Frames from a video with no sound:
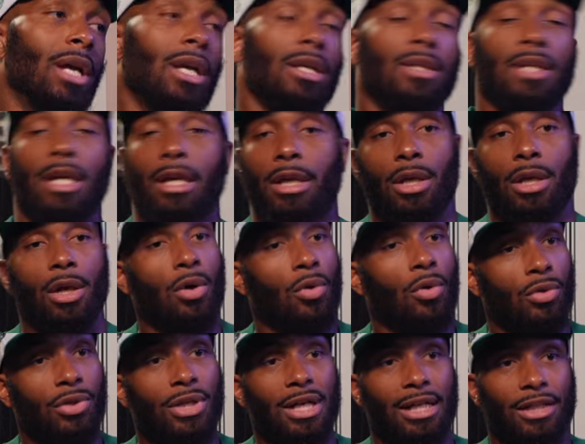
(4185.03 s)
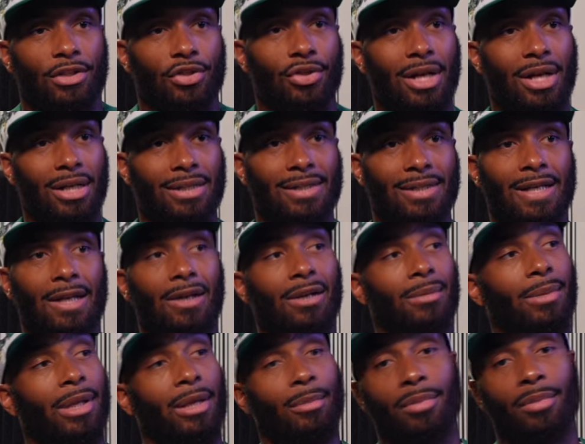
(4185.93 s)
He's like, yo, you gotta try this out.
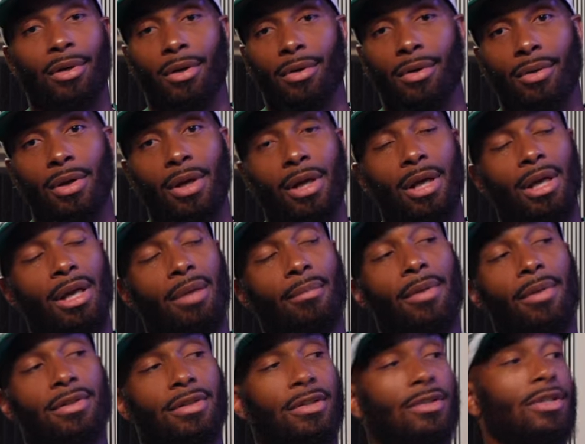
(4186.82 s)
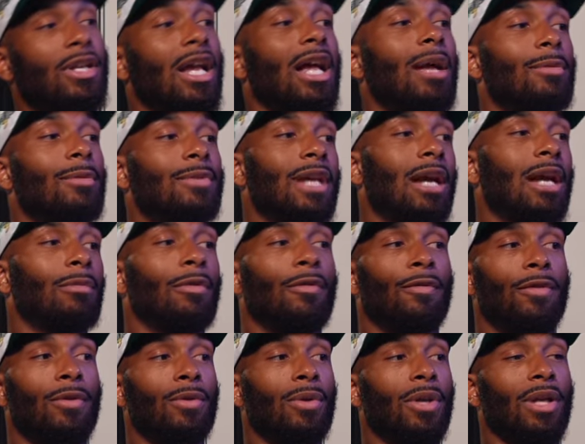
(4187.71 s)
I'm like, bro, Mr. Chom Time
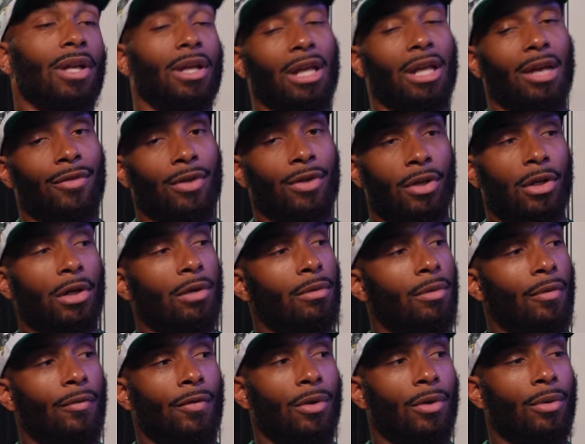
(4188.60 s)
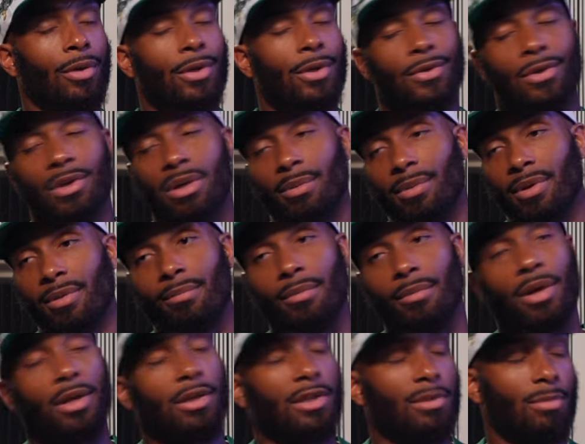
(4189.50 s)
reviewed it and gave it a good review. It's gonna be
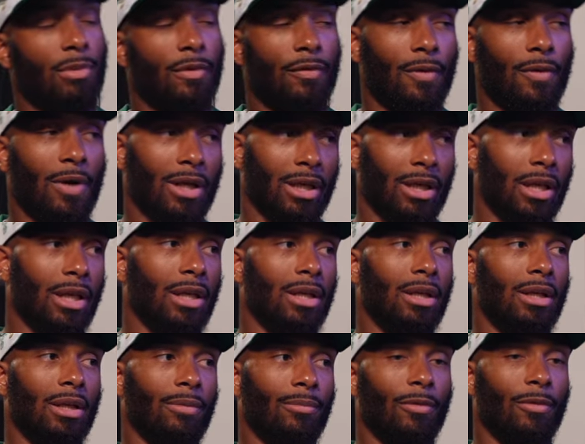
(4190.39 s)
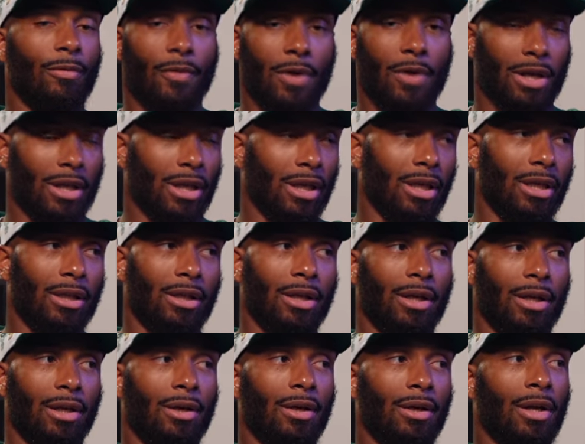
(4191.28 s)
months before I can get it, before I can get
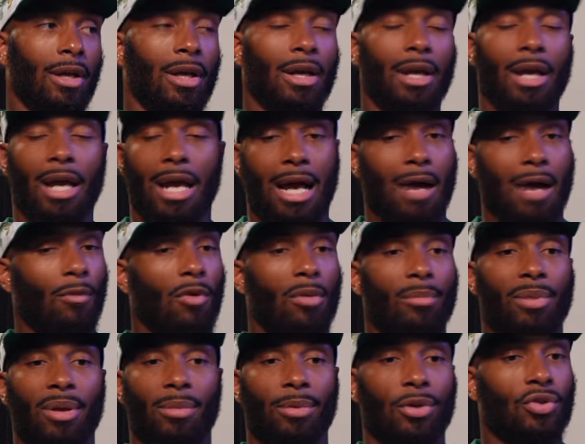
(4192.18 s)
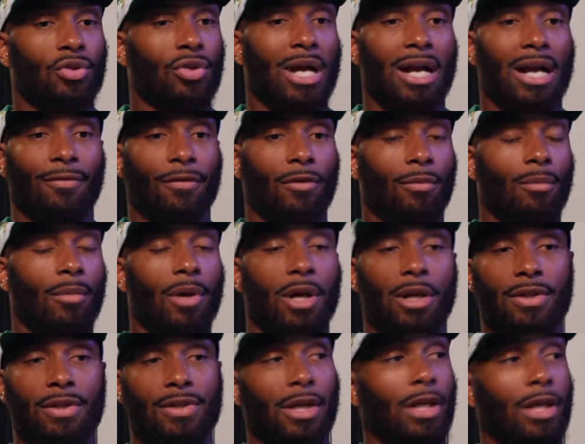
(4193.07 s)
there. I won't be able to try it for
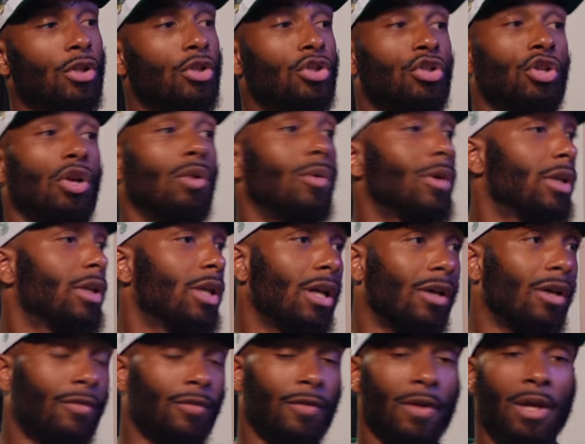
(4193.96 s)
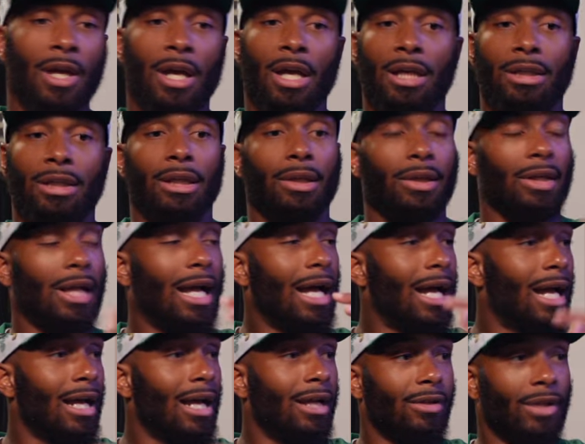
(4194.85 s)
months. And sure enough, the
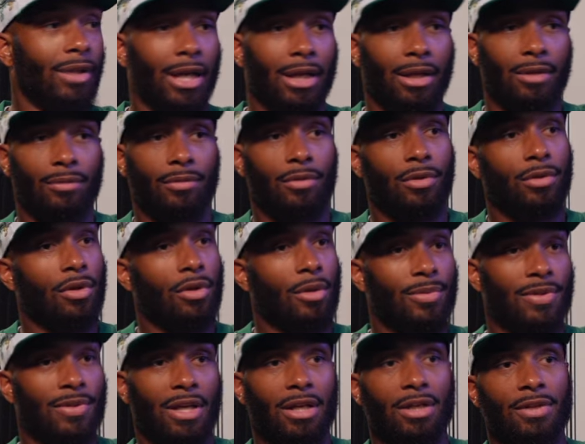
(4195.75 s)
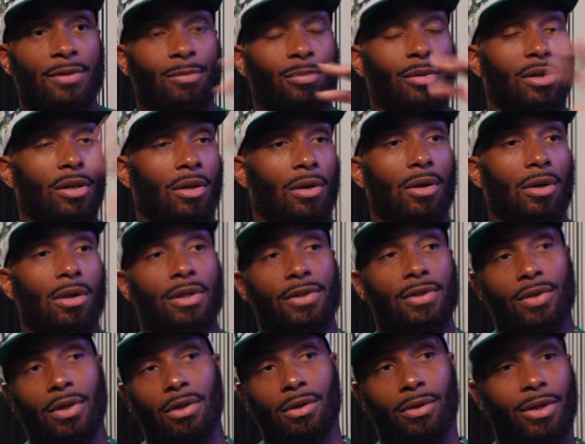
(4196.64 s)
line, like, you know what I'm saying? It's put all
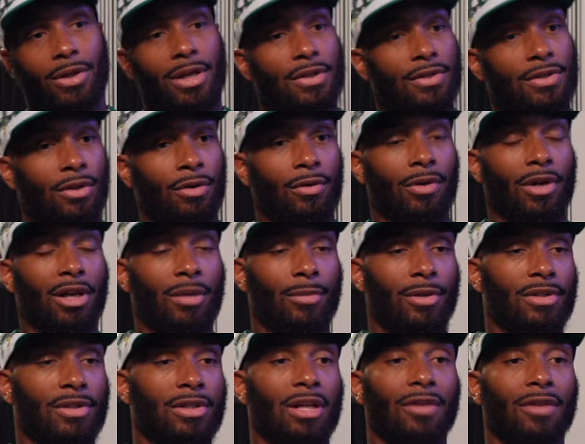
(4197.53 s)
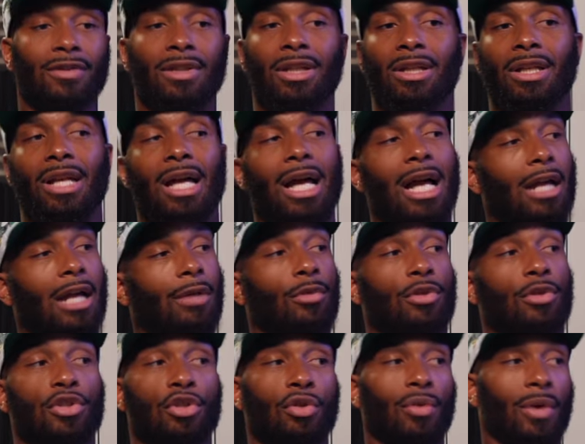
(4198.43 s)
it's all on Instagram and stuff. The line
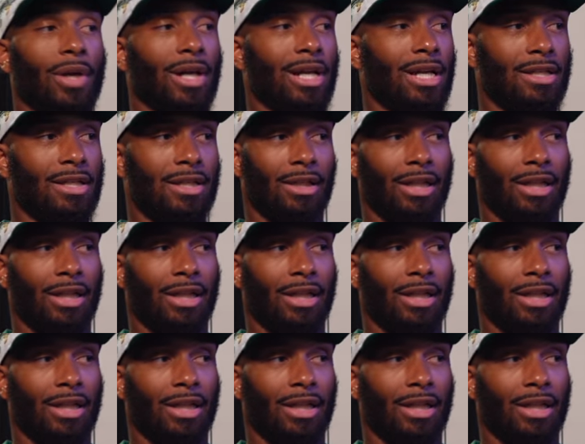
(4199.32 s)
was crazy.